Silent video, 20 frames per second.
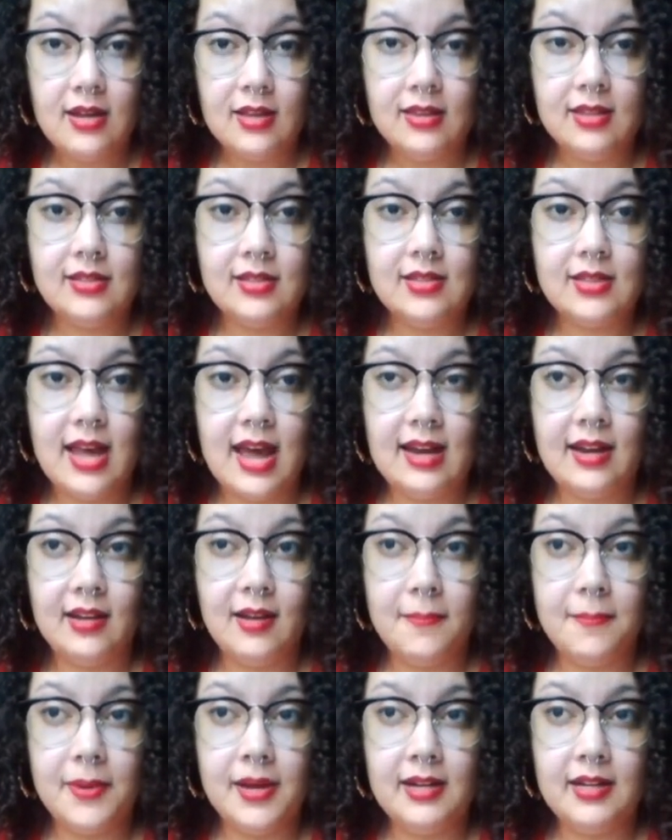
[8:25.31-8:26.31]
This is adding
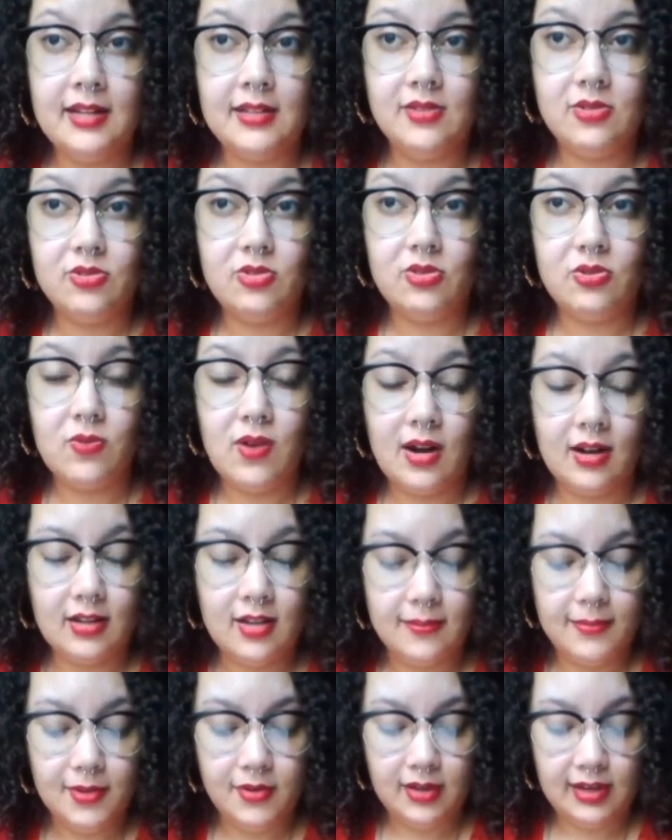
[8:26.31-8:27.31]
abundance to our
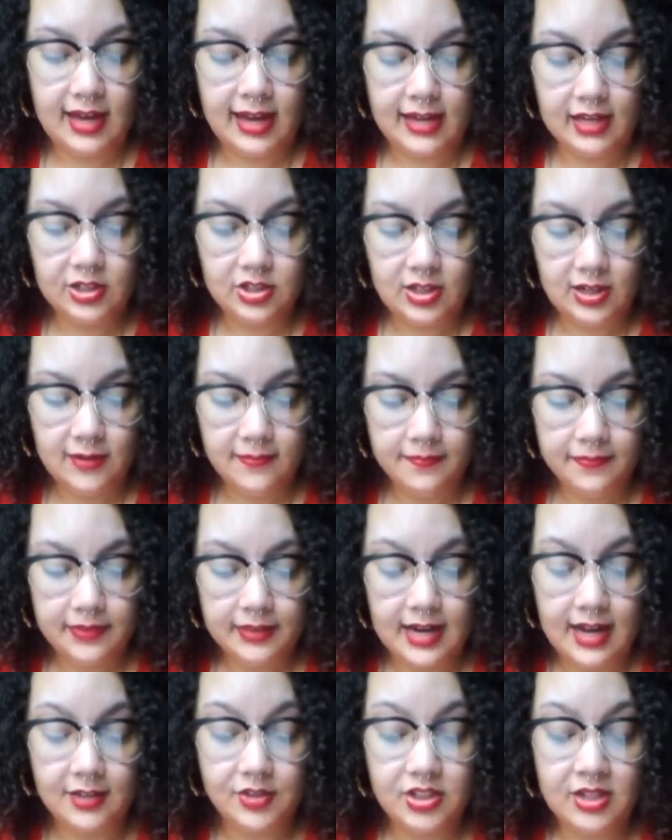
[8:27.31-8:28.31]
communication.
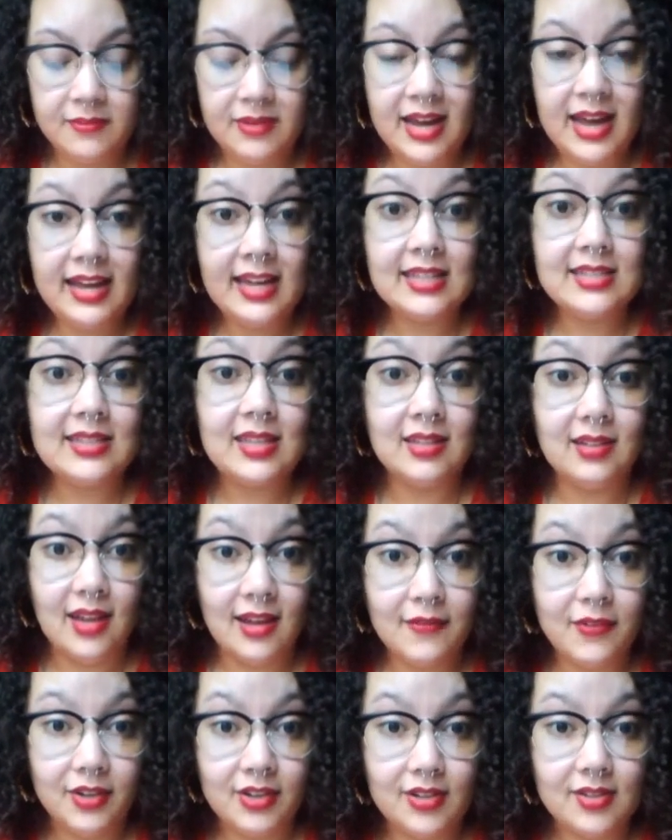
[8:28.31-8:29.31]
Now Gemini is the
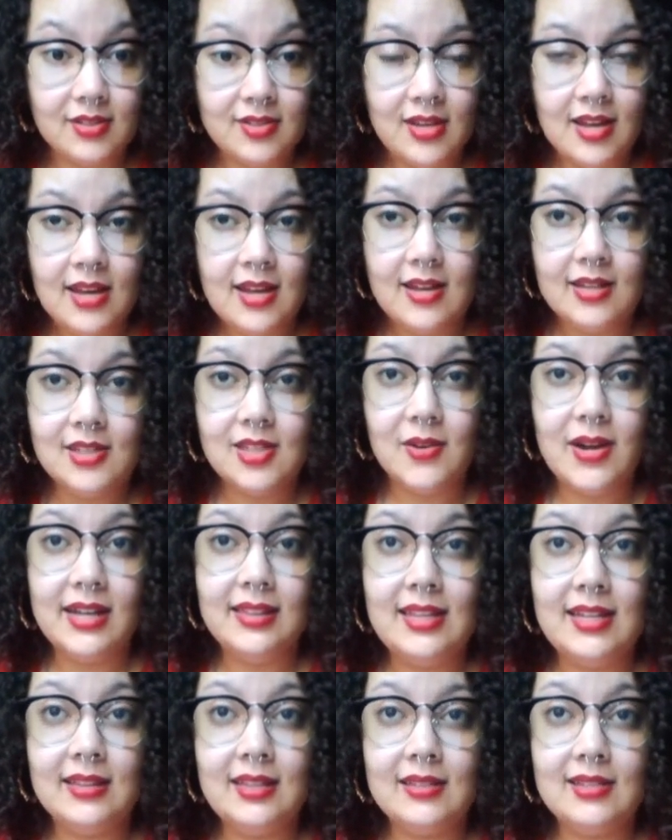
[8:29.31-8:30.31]
lovers. So I
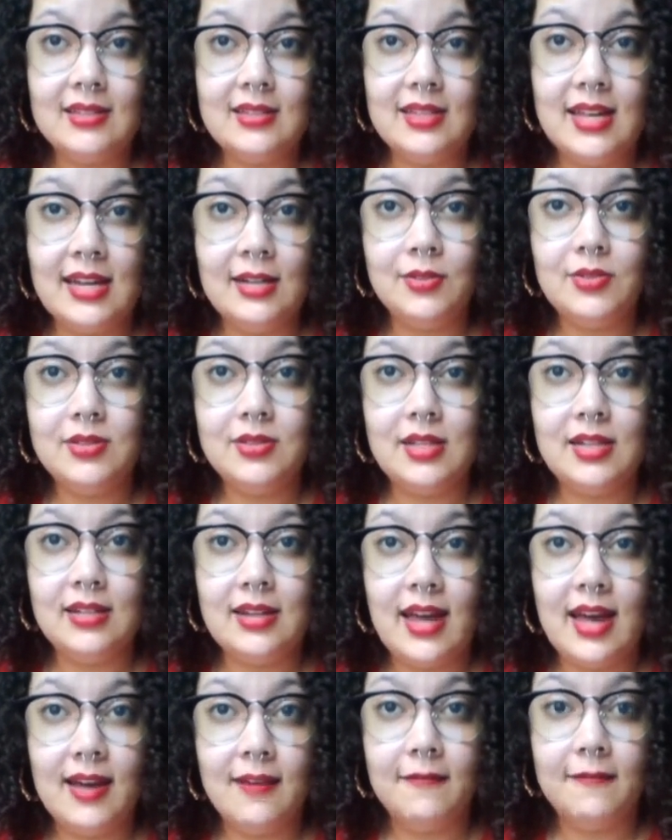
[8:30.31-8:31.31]
think this is interesting
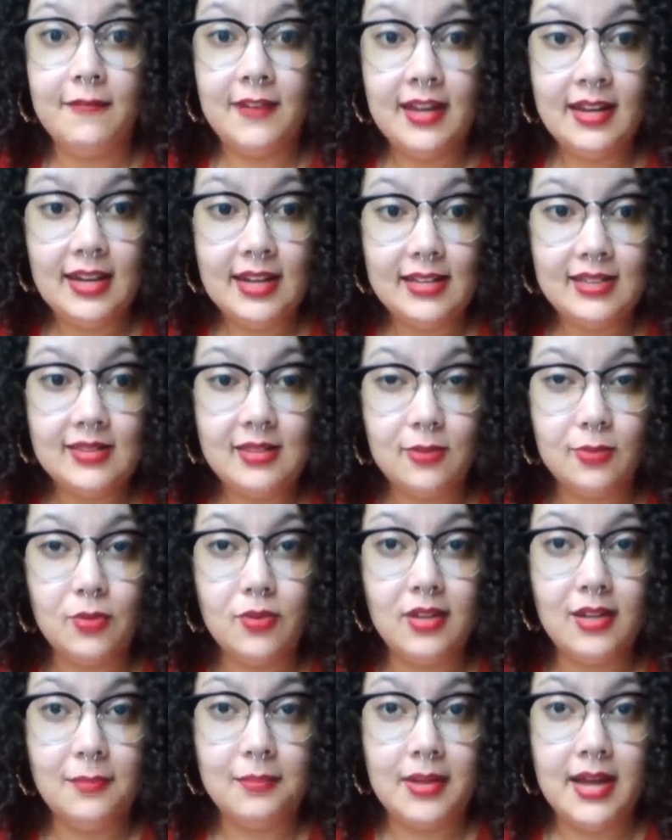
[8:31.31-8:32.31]
to have Venus, the
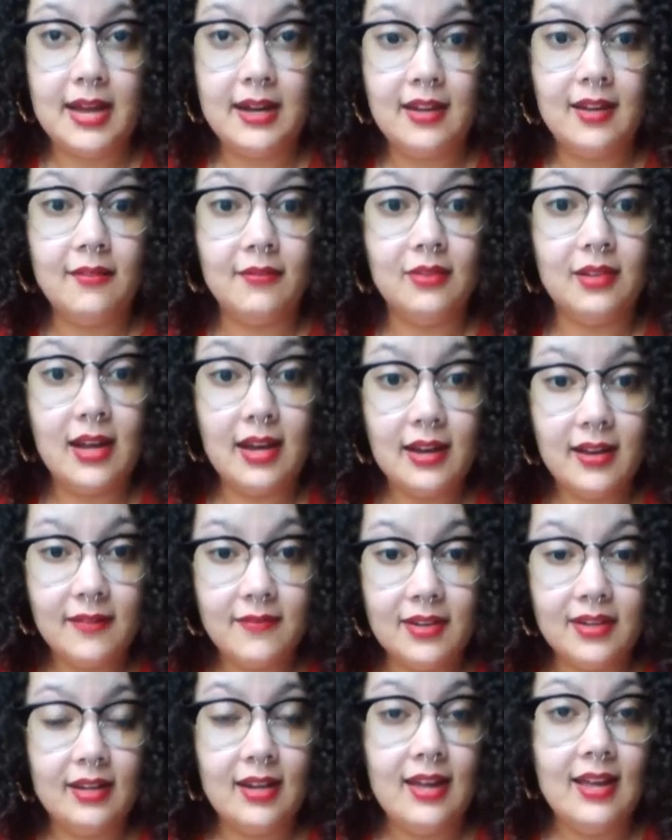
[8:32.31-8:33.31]
ruling planet of
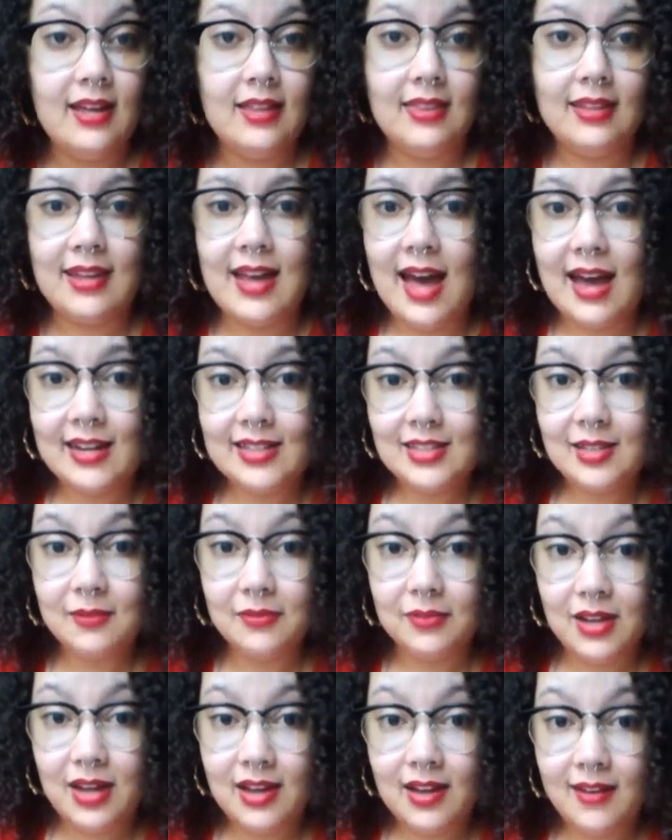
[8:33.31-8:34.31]
love and the goddess
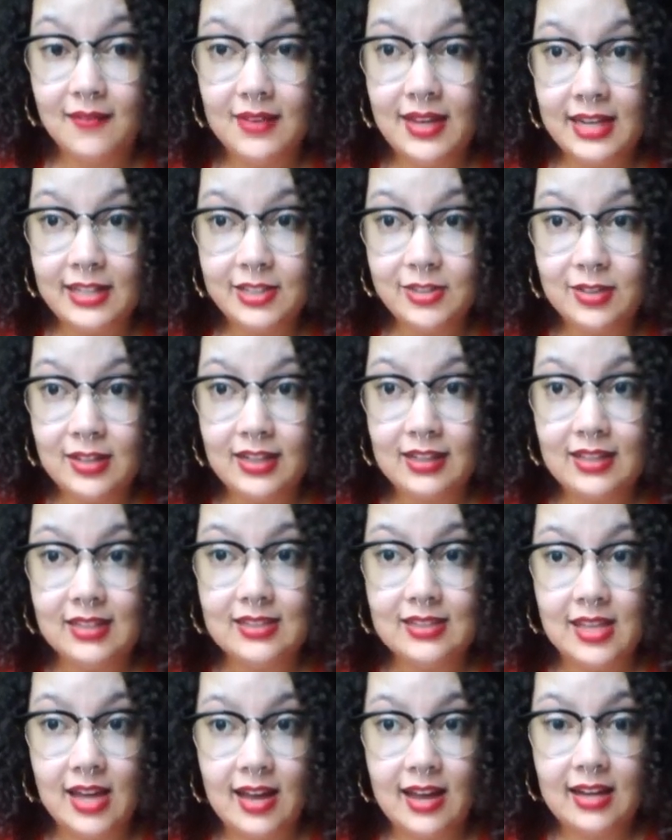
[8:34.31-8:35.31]
of love entering the
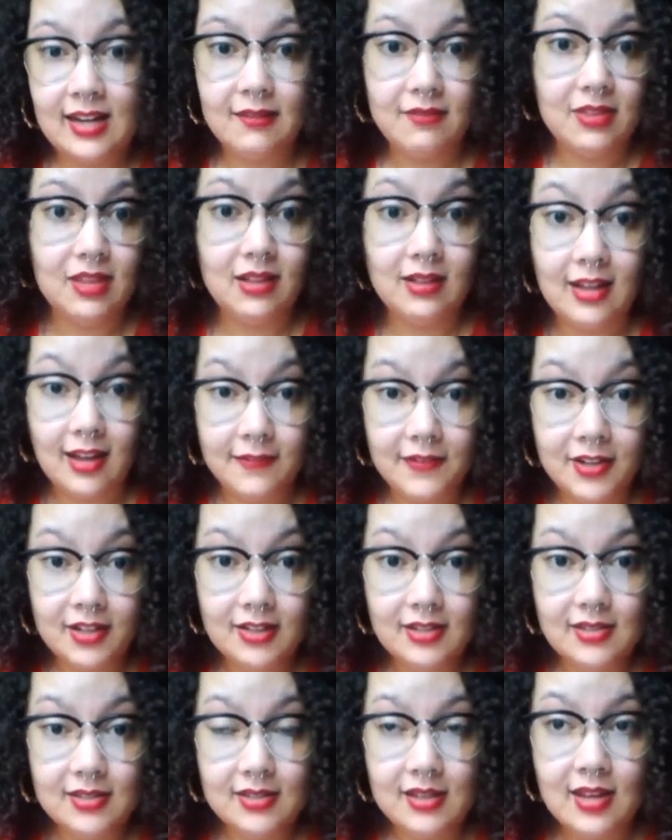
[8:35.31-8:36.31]
sign of the
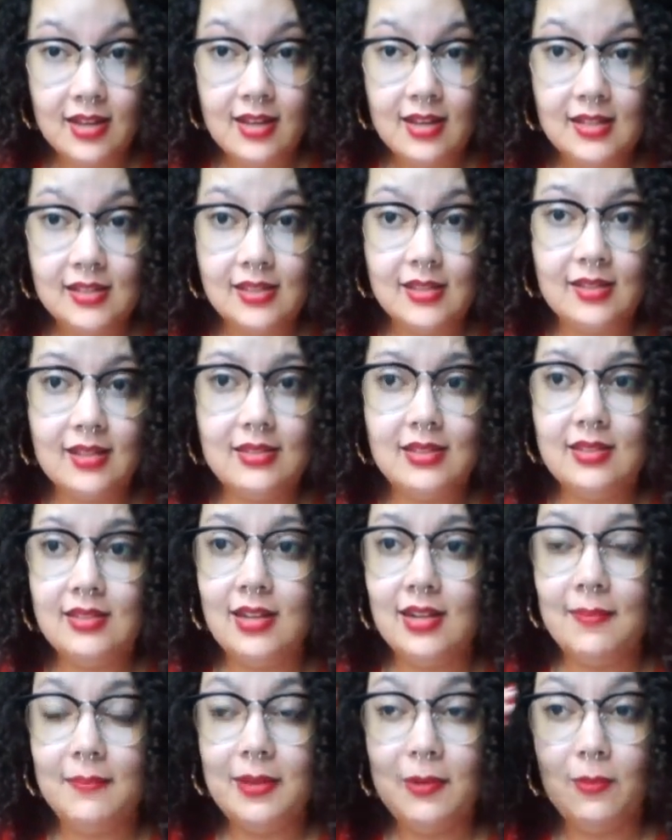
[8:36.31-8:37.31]
lovers. So this is
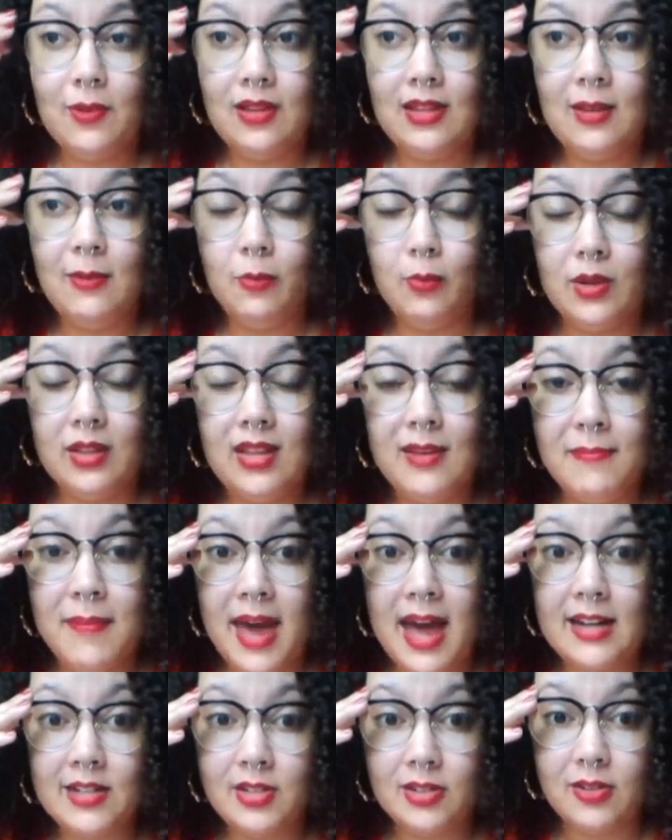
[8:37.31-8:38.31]
going to be really, really
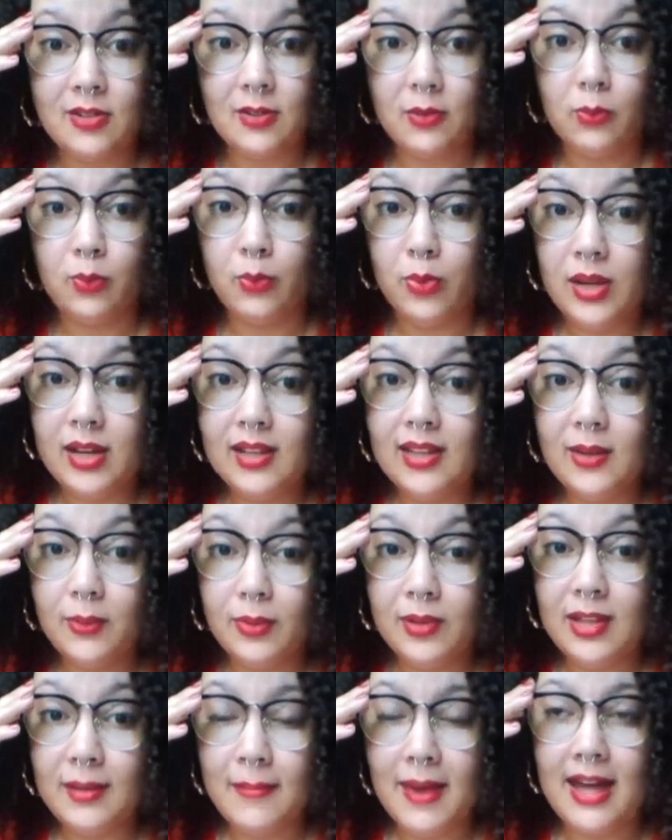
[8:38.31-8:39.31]
magical, really,
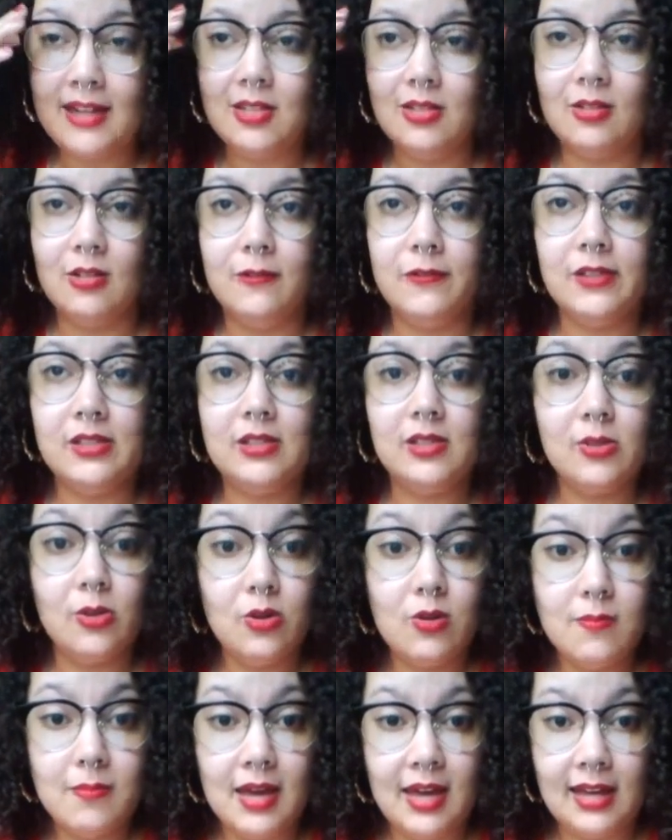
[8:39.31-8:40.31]
really magical for
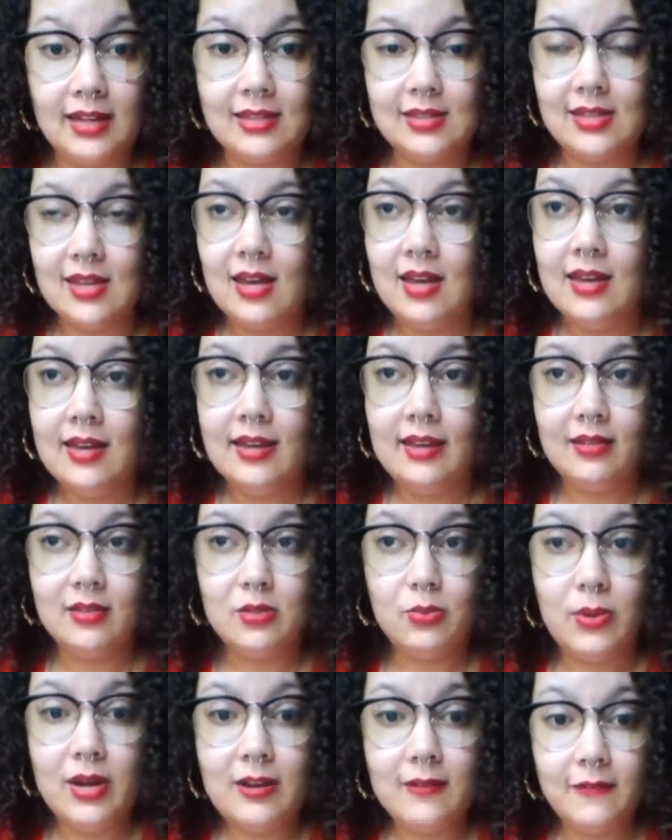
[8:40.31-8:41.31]
soulmates
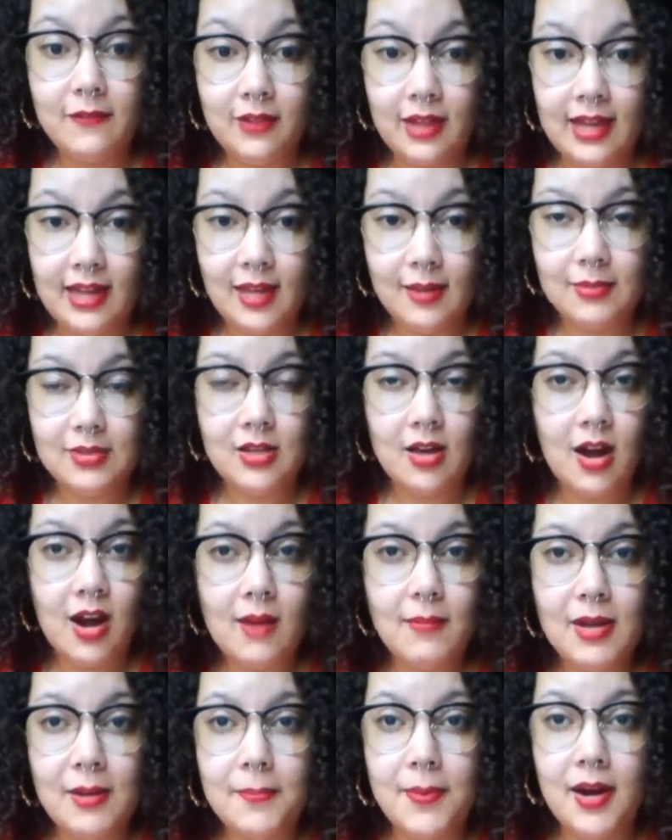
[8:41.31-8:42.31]
and twin flames,
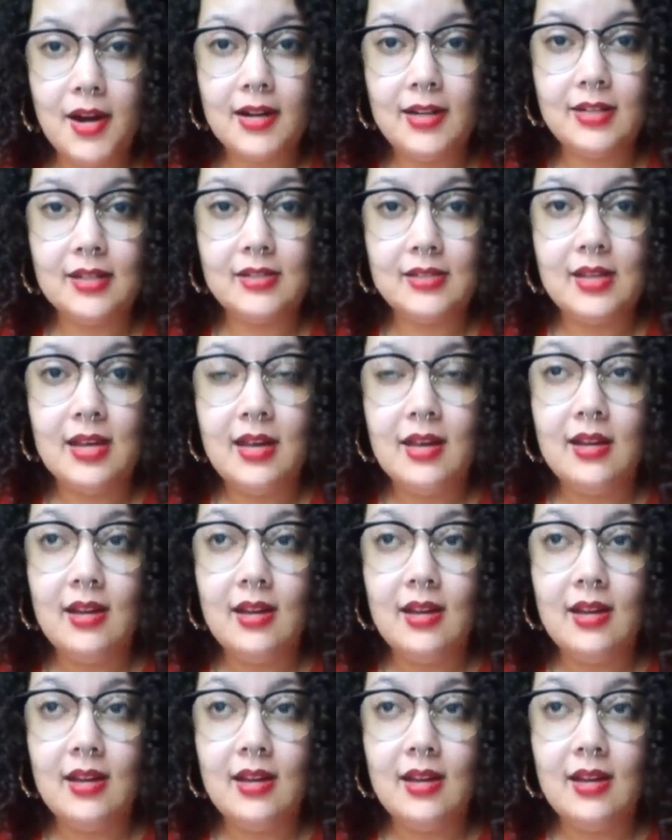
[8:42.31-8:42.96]
karmic partners.